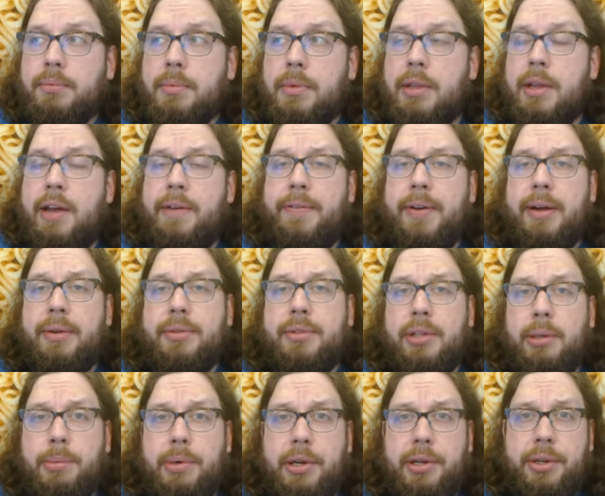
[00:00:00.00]
I found
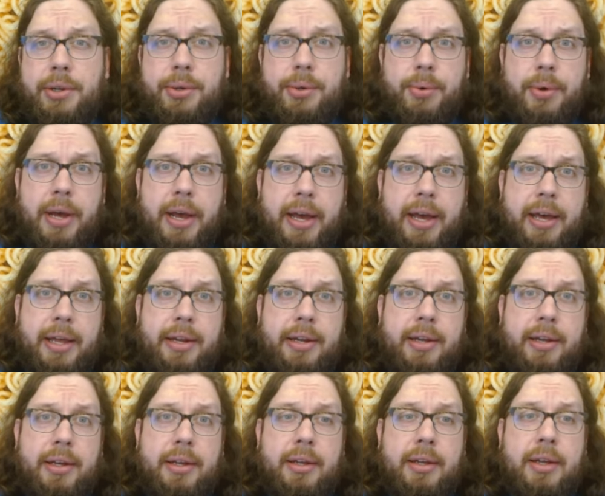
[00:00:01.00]
someone who had
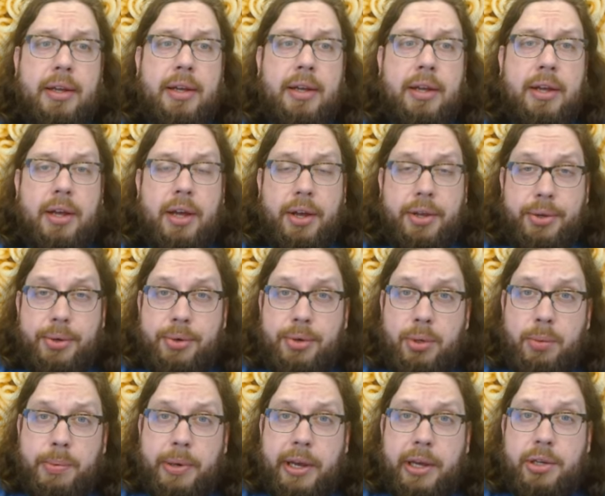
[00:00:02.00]
uh, a YouTube
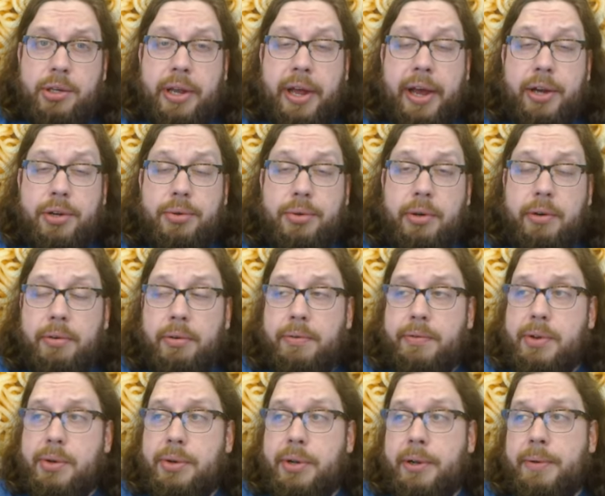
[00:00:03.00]
page that actually
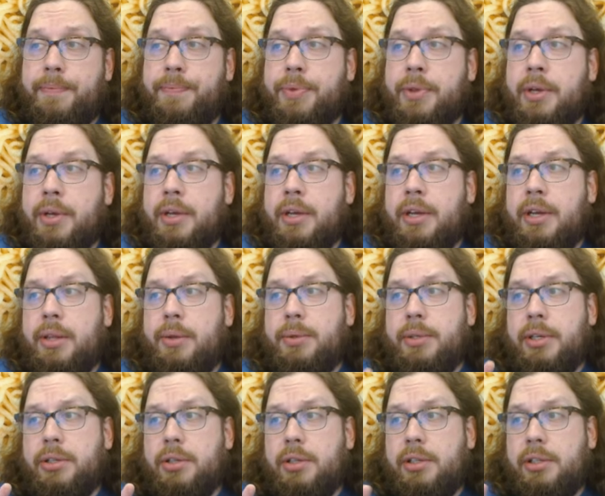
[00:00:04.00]
reviewed it. There was
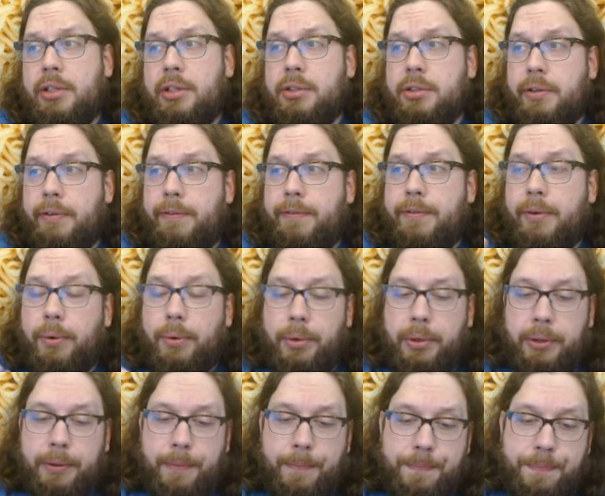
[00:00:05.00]
actually a series of four.
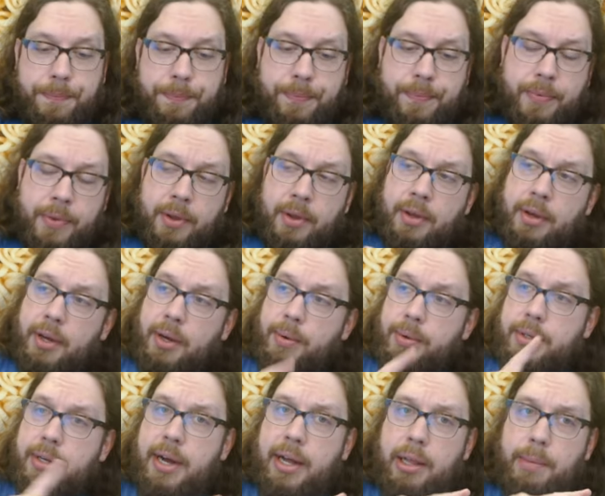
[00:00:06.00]
It was
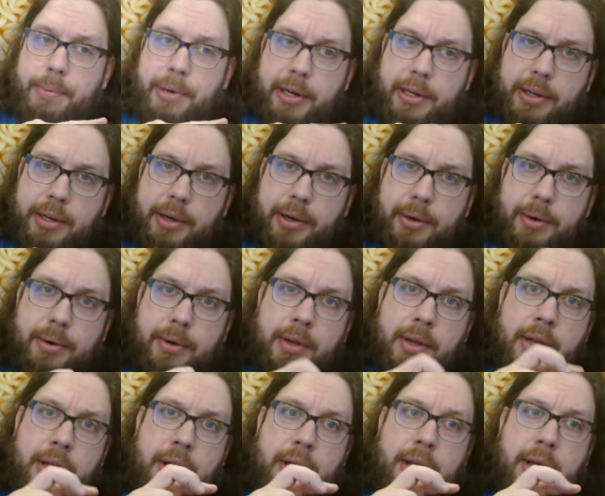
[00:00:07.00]

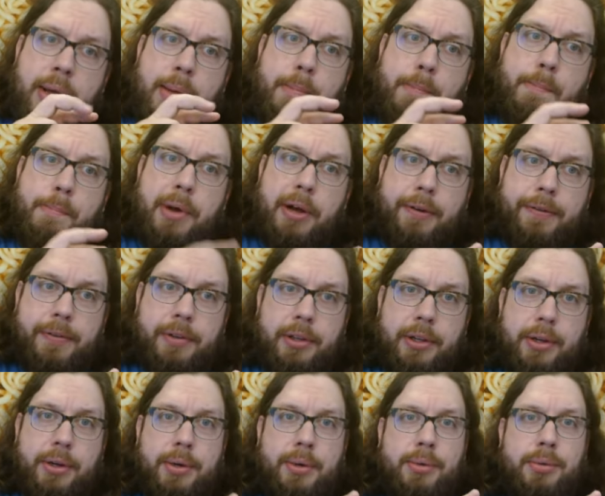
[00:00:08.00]
jalapeno,
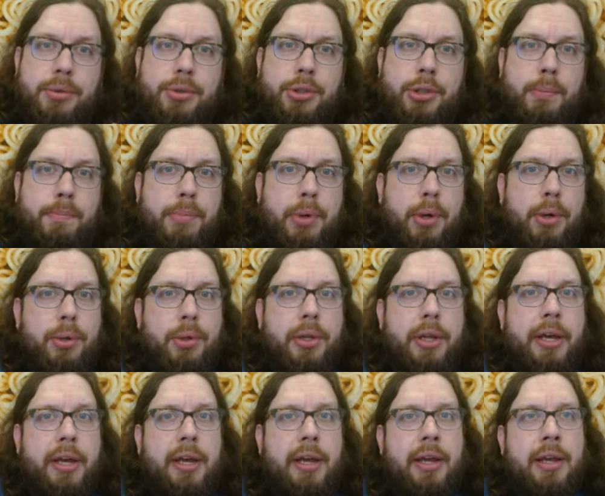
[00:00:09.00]
buffalo,
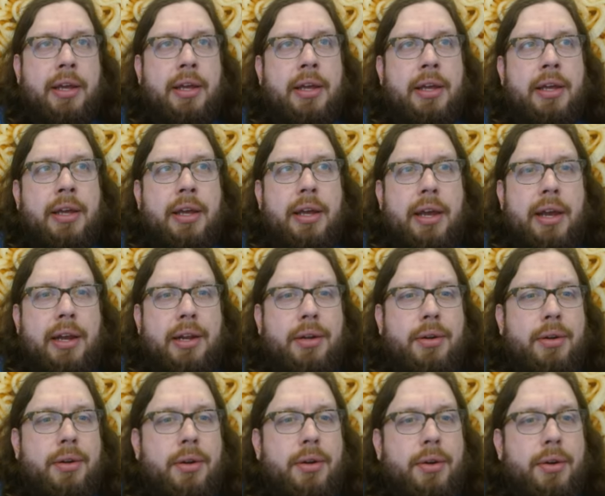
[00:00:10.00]
chipotle,
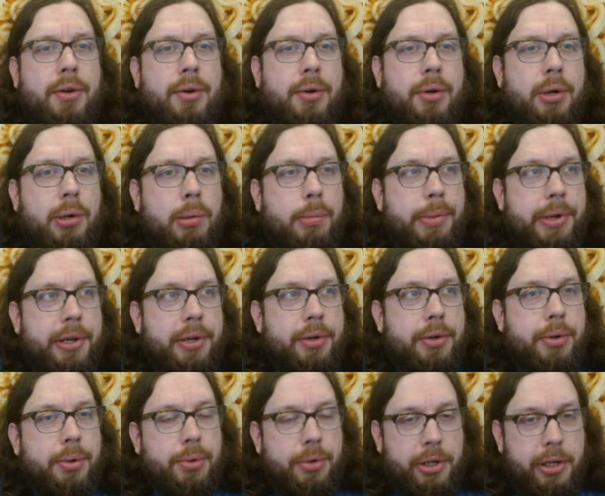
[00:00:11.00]
and herb and
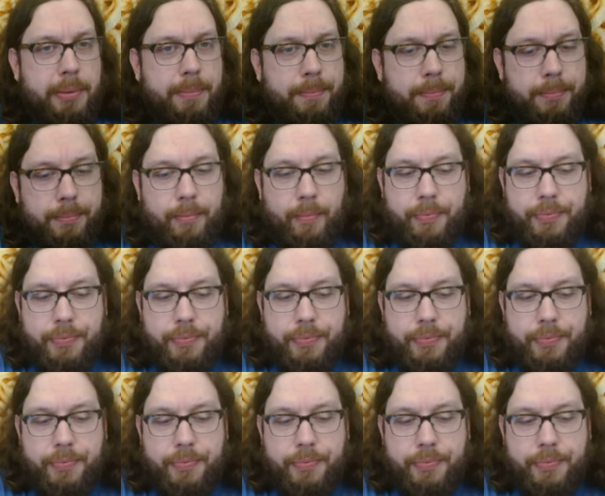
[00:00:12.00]
cream.